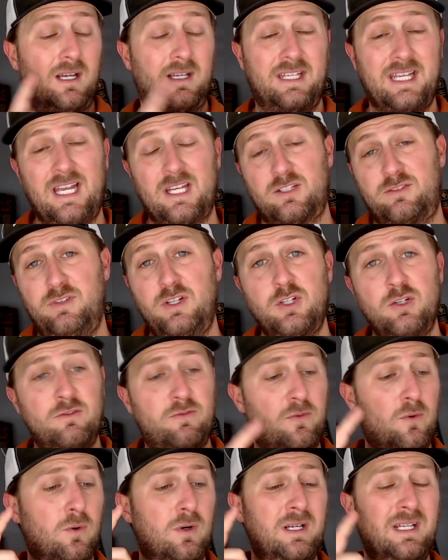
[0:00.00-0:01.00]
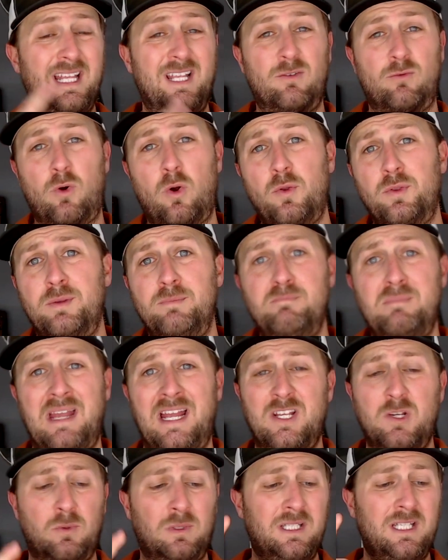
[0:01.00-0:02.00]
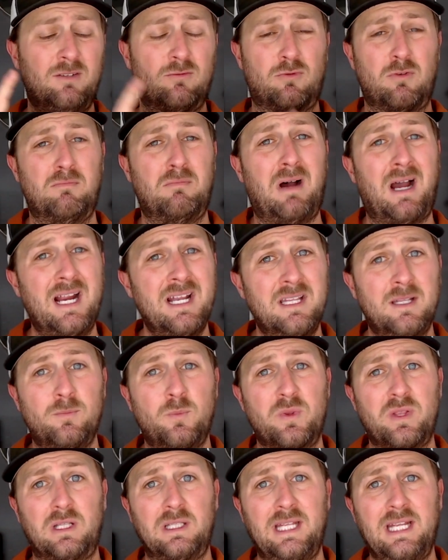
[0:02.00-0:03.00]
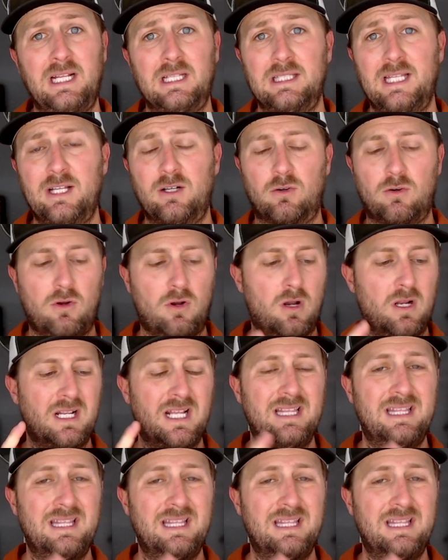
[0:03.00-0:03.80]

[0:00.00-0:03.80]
Cast vision for it, enroll them manually, remind them with a link later on,